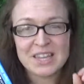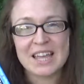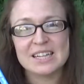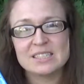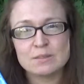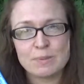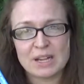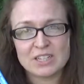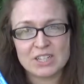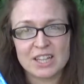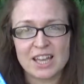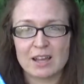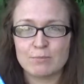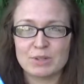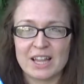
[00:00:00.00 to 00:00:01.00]

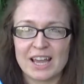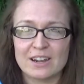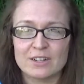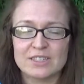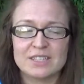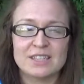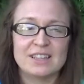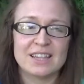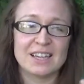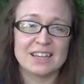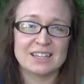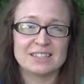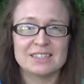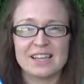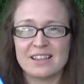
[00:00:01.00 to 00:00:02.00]
especially on planners and
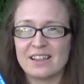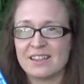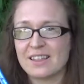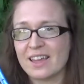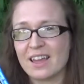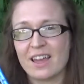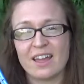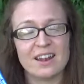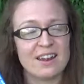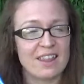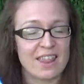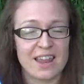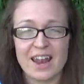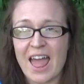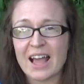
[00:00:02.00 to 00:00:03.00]
things, and then the,
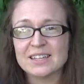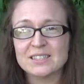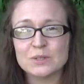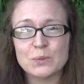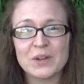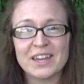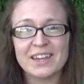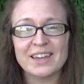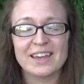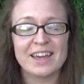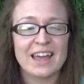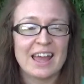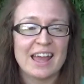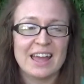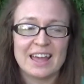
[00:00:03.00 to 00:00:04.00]
the next week
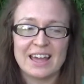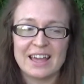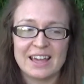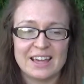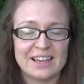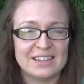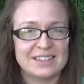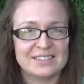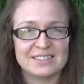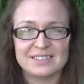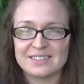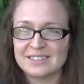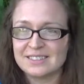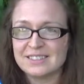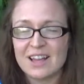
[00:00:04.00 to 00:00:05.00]

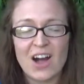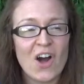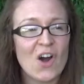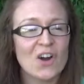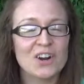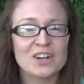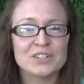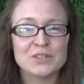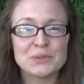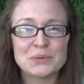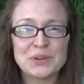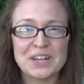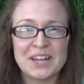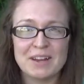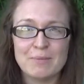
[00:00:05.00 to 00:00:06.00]
is harder to
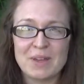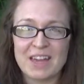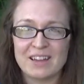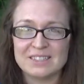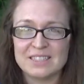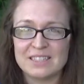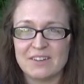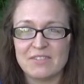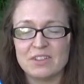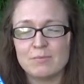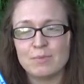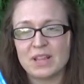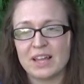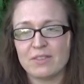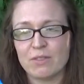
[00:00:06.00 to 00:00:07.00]
read because stuff is
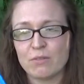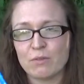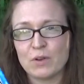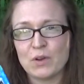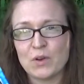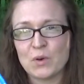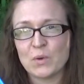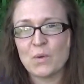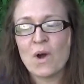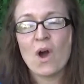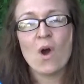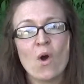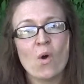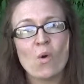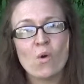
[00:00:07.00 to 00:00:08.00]
bled through,
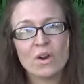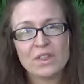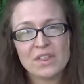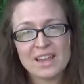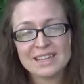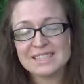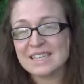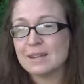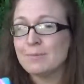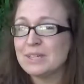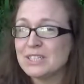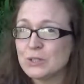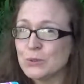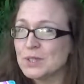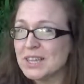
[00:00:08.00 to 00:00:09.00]
or things can be
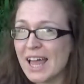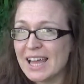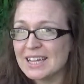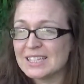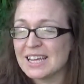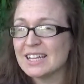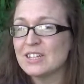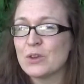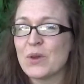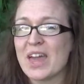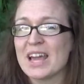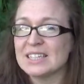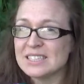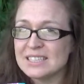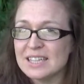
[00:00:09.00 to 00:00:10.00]
too light and you
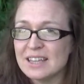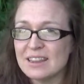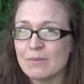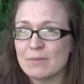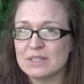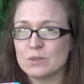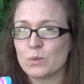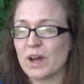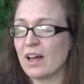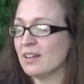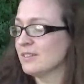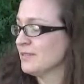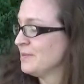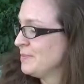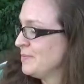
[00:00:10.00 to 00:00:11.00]
can't see them as well.